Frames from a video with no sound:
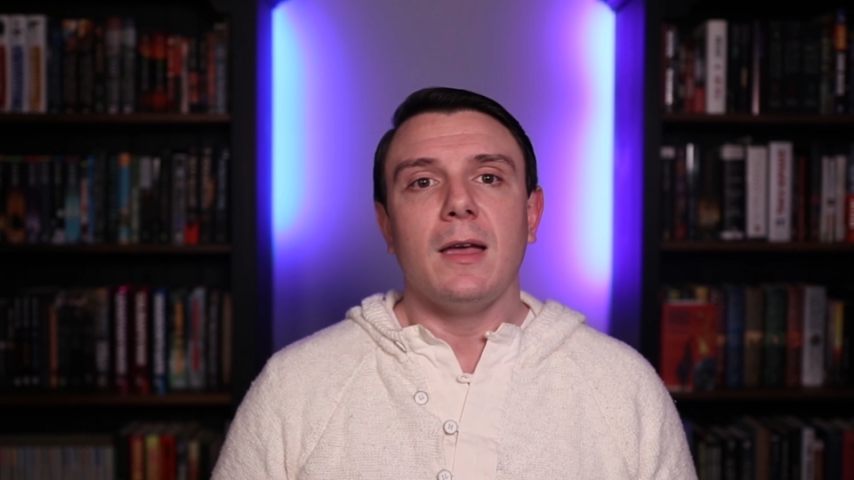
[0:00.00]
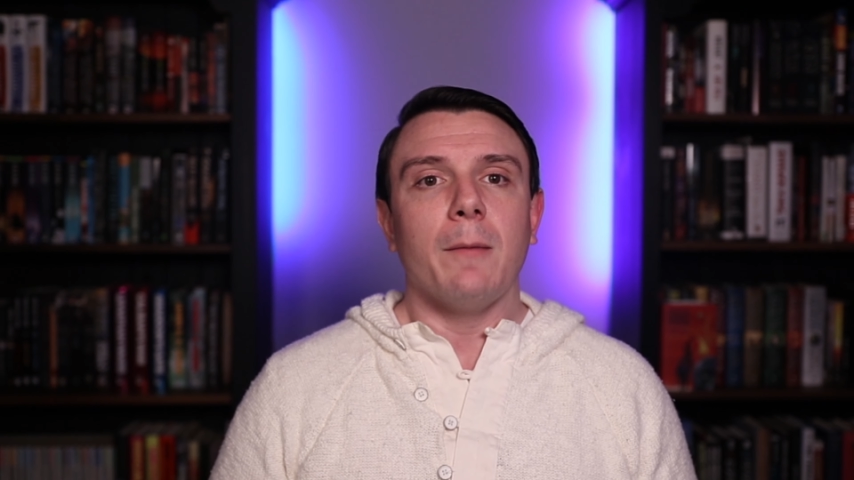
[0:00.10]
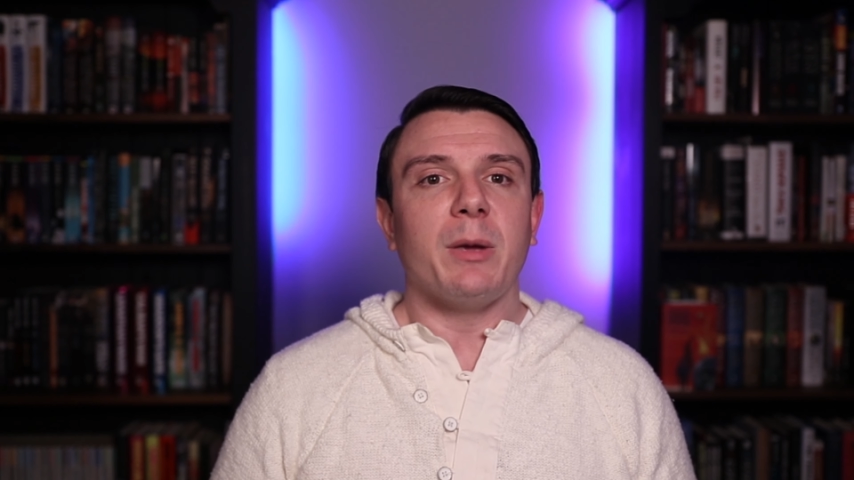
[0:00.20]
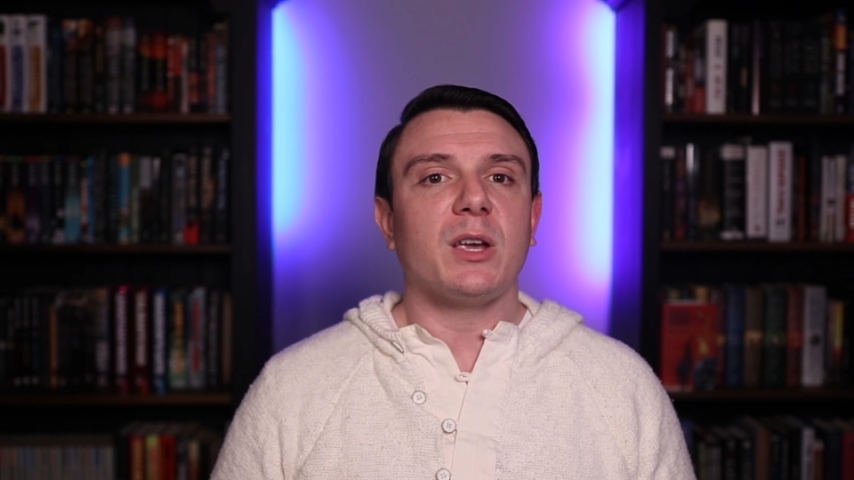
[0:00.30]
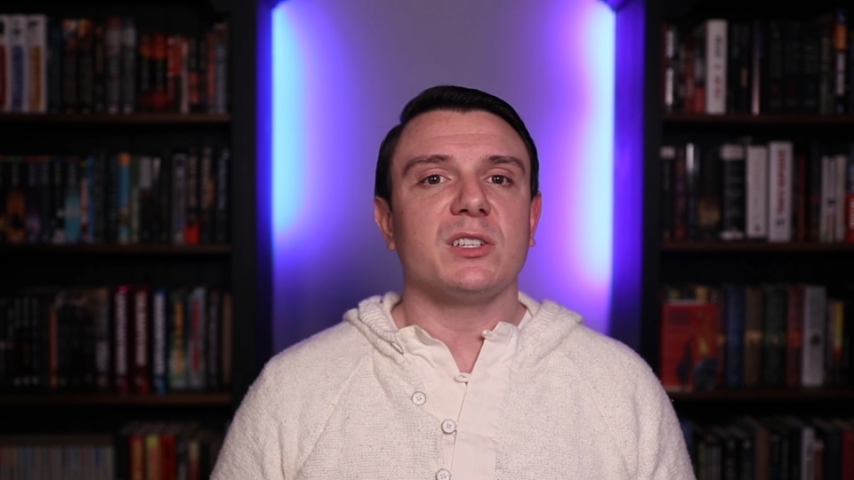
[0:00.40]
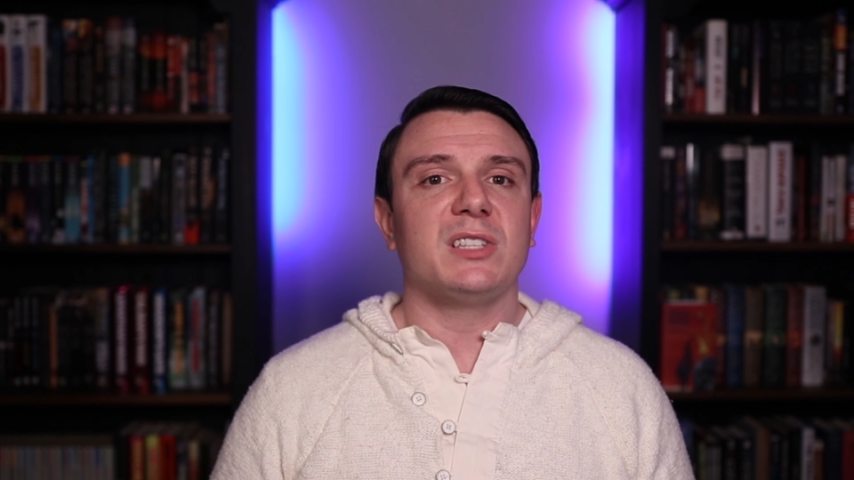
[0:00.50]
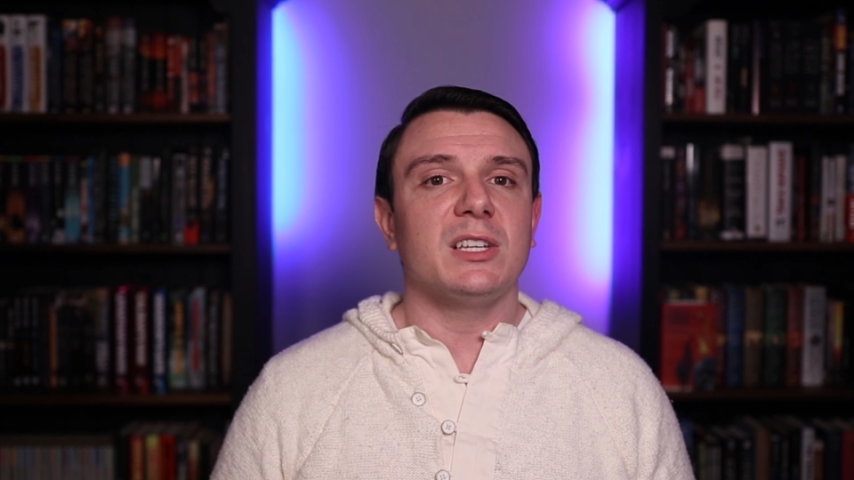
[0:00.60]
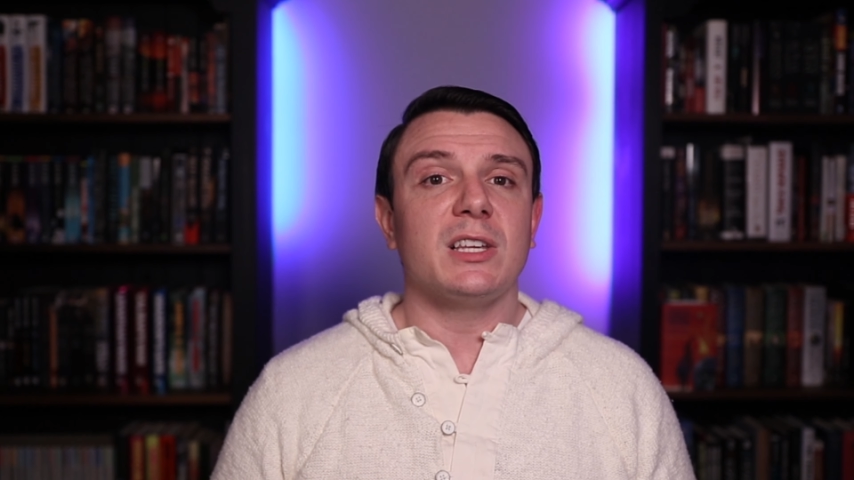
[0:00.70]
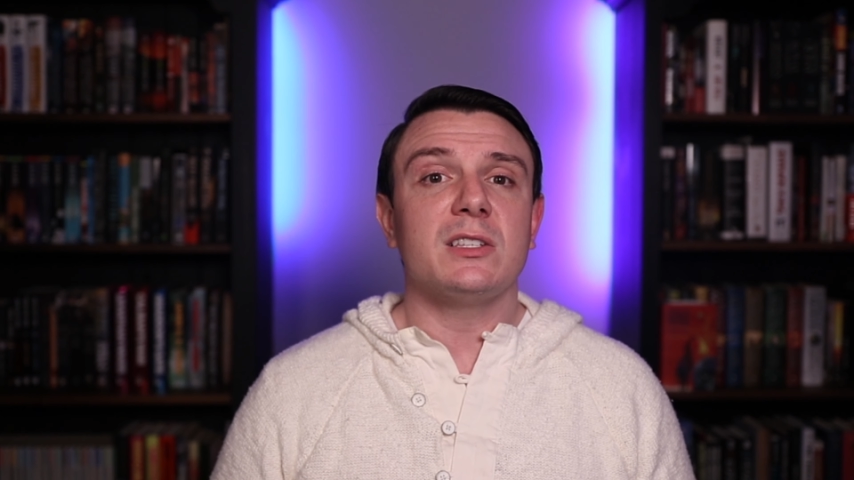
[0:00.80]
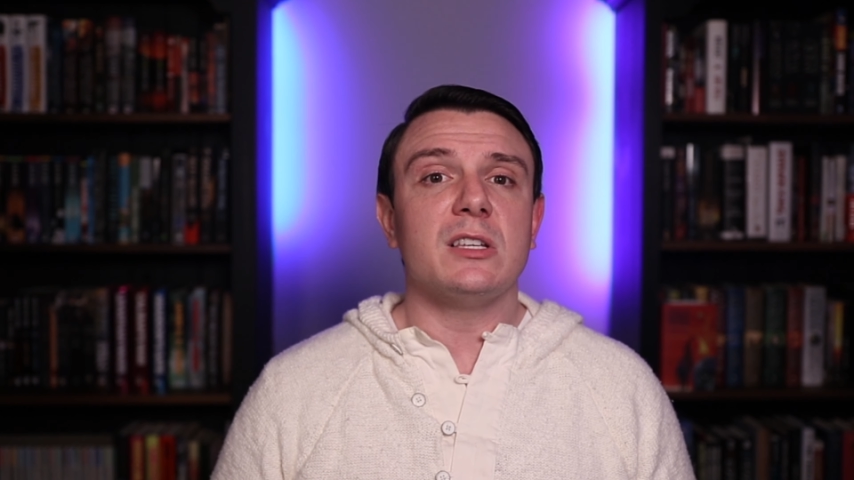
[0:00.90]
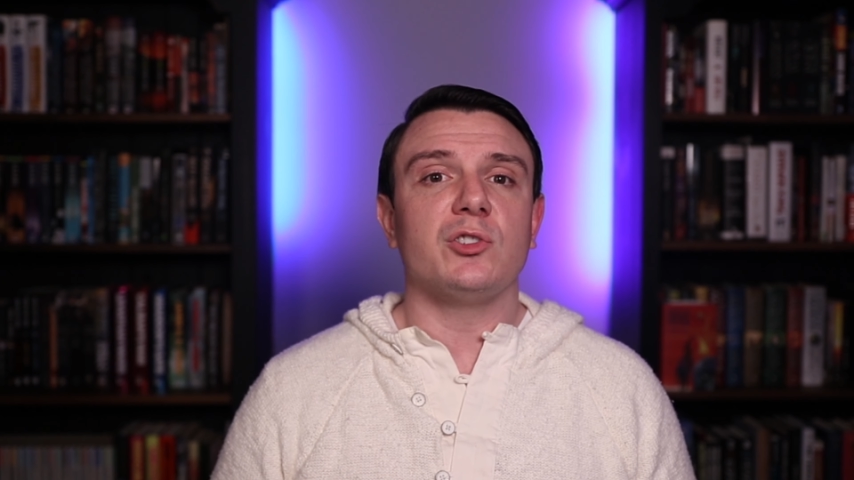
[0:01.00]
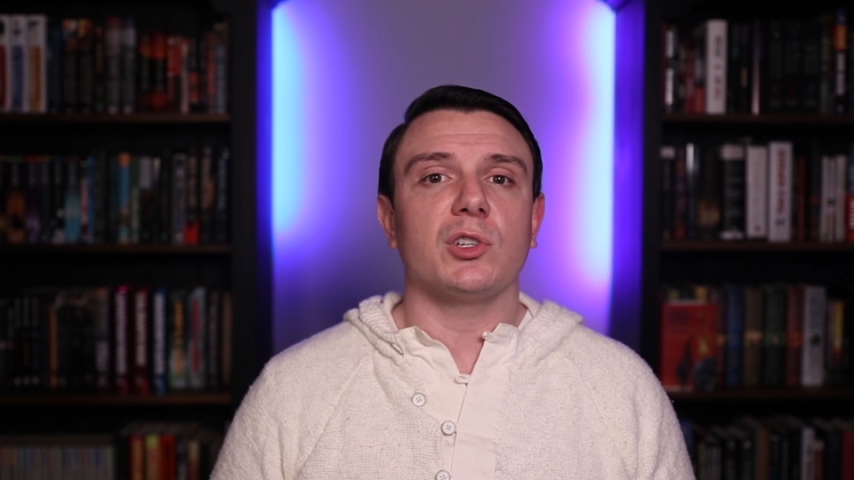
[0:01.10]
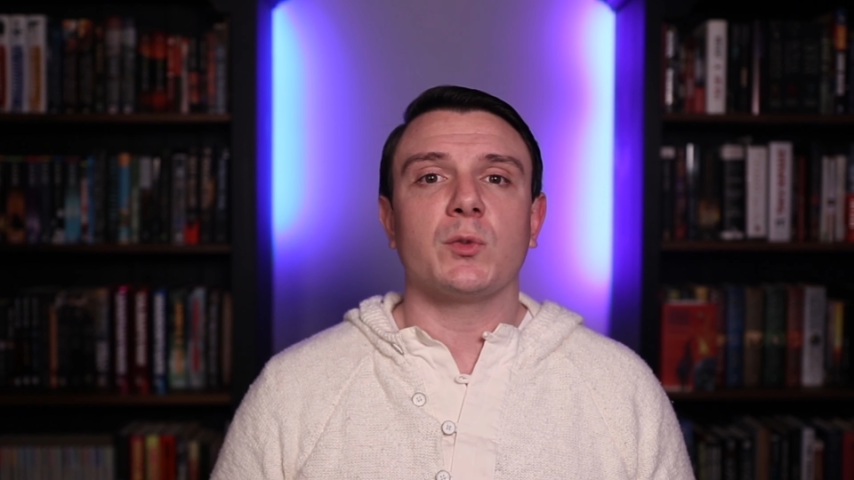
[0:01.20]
Because this isn't just